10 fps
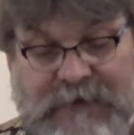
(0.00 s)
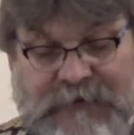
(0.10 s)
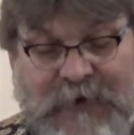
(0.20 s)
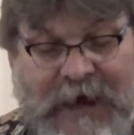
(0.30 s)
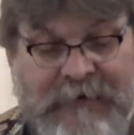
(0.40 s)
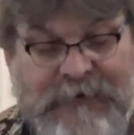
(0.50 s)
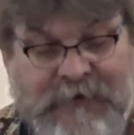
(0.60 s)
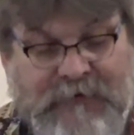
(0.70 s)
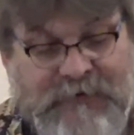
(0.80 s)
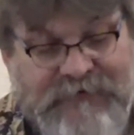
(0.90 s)
to honor the
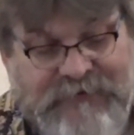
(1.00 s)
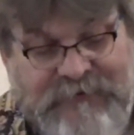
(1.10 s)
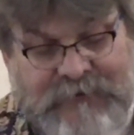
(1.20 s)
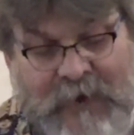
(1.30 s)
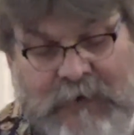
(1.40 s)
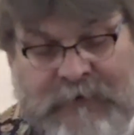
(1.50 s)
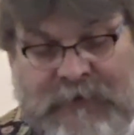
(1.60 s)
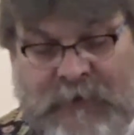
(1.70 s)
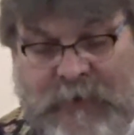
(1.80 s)
Christians all over the